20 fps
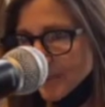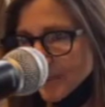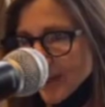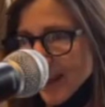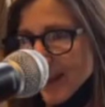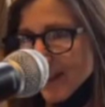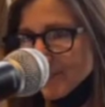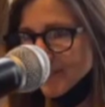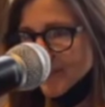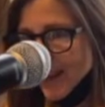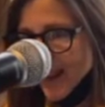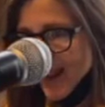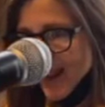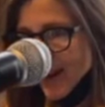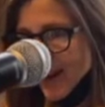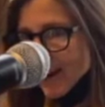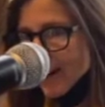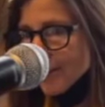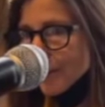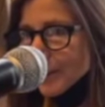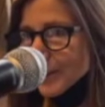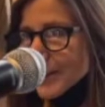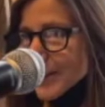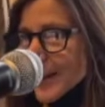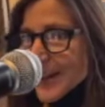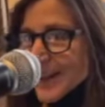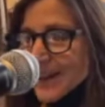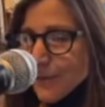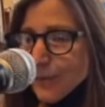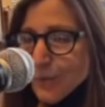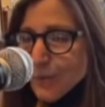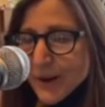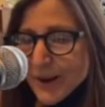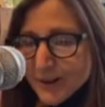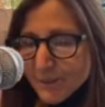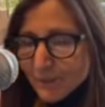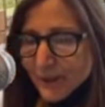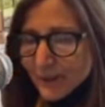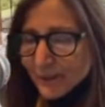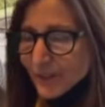down now. We can't
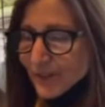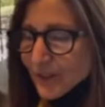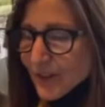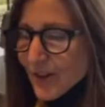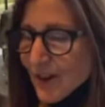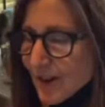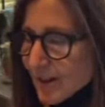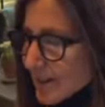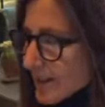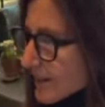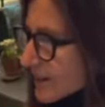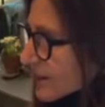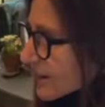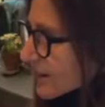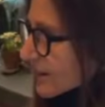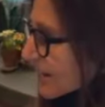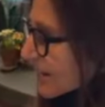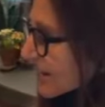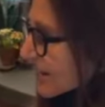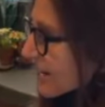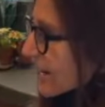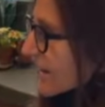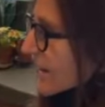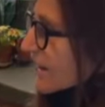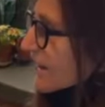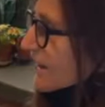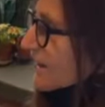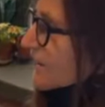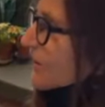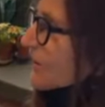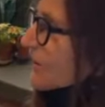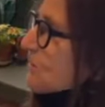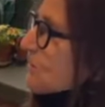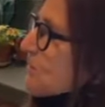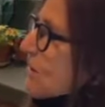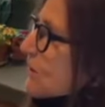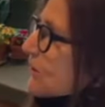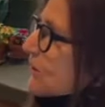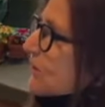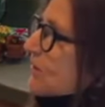wait much longer. It is our
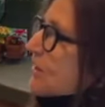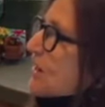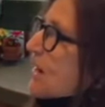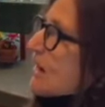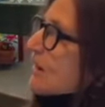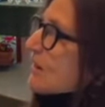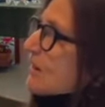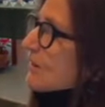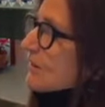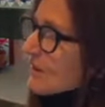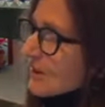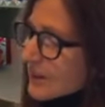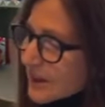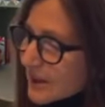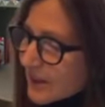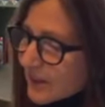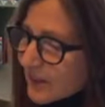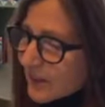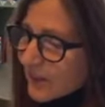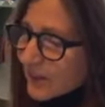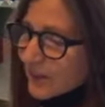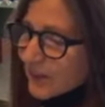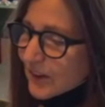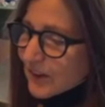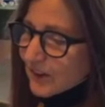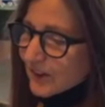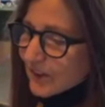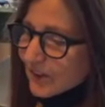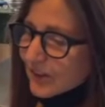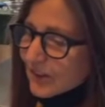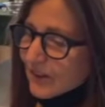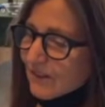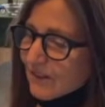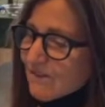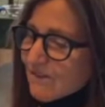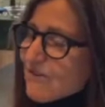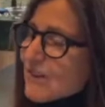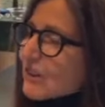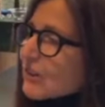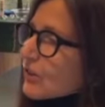most guttural instinct,
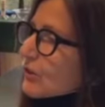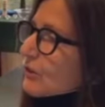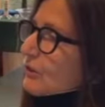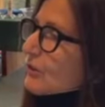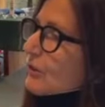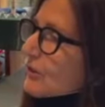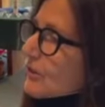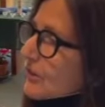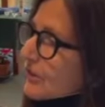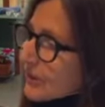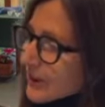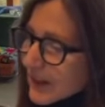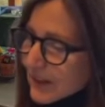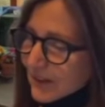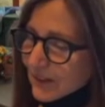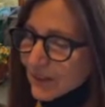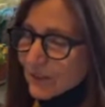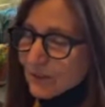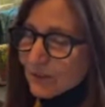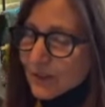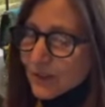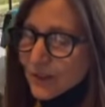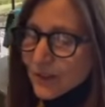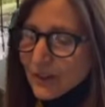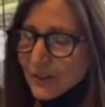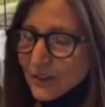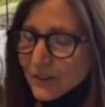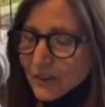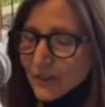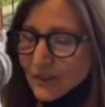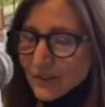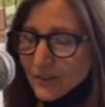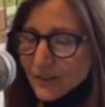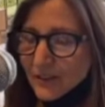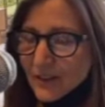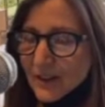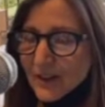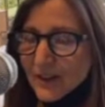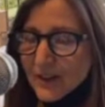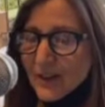visceral sense of justice.
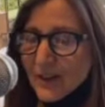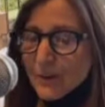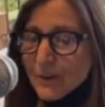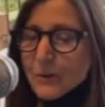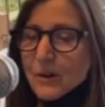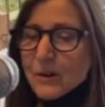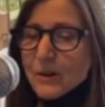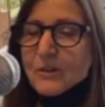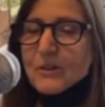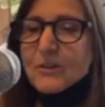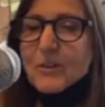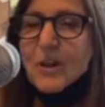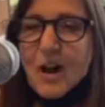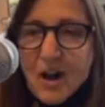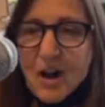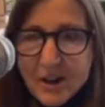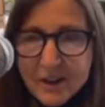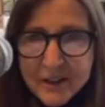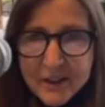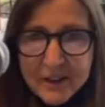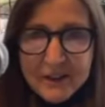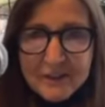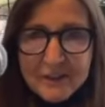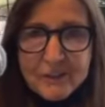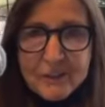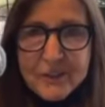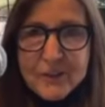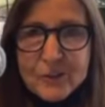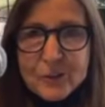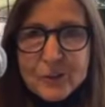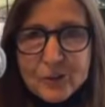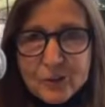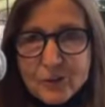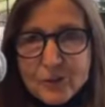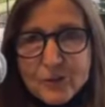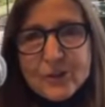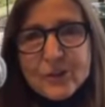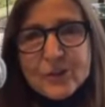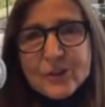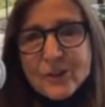We are longing for the
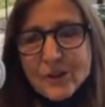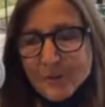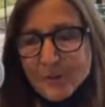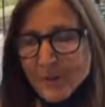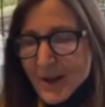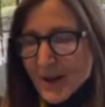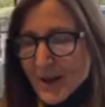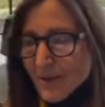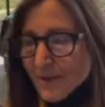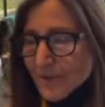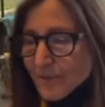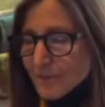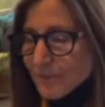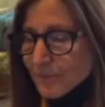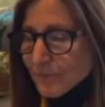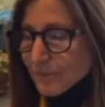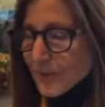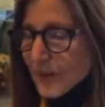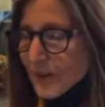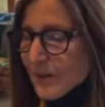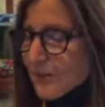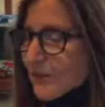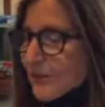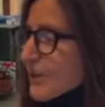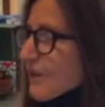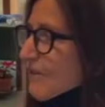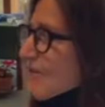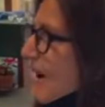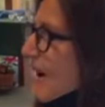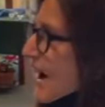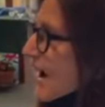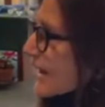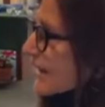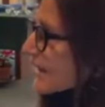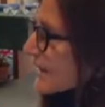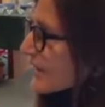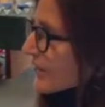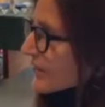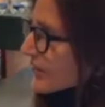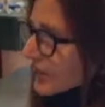truth to come out, for the
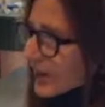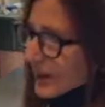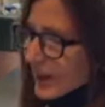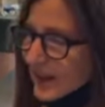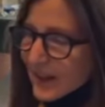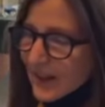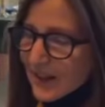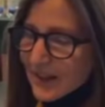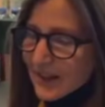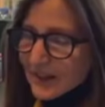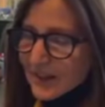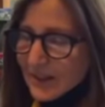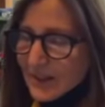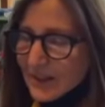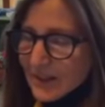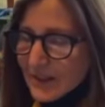violence to end,